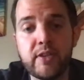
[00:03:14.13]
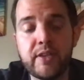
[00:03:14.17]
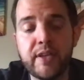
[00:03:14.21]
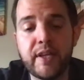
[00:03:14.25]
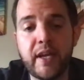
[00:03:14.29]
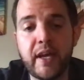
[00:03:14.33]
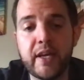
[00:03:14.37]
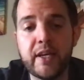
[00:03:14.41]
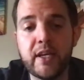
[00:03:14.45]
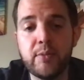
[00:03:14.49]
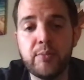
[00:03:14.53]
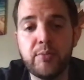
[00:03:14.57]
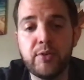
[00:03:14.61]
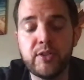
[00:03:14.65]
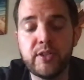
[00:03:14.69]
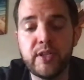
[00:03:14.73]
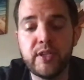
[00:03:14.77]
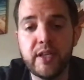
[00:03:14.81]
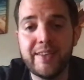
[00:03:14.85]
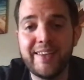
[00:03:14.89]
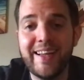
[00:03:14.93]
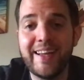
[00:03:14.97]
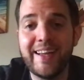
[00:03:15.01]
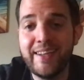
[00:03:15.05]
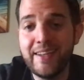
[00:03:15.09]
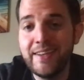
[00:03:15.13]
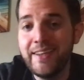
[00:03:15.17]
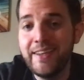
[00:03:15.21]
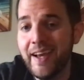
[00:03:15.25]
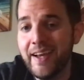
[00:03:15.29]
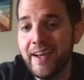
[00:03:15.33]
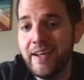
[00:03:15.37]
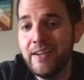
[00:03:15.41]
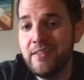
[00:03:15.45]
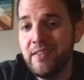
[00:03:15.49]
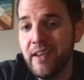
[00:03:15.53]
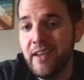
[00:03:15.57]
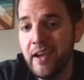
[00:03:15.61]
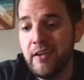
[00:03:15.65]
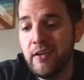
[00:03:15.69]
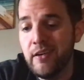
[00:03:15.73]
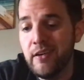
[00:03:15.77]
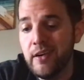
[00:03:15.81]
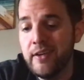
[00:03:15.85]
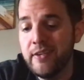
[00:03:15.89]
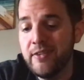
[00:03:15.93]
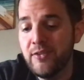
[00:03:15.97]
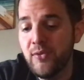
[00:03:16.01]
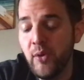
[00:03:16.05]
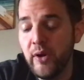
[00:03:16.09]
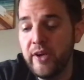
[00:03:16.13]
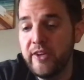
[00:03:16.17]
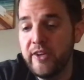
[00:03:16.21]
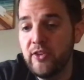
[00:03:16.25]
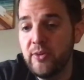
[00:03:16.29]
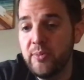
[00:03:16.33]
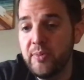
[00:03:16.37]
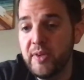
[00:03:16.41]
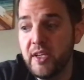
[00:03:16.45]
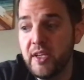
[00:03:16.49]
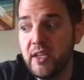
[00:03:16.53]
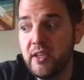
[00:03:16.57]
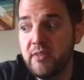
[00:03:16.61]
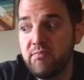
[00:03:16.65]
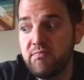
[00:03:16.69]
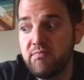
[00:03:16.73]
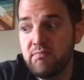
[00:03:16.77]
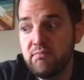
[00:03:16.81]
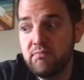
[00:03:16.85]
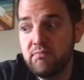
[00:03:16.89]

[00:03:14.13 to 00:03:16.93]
then I can predict that in that container is going to be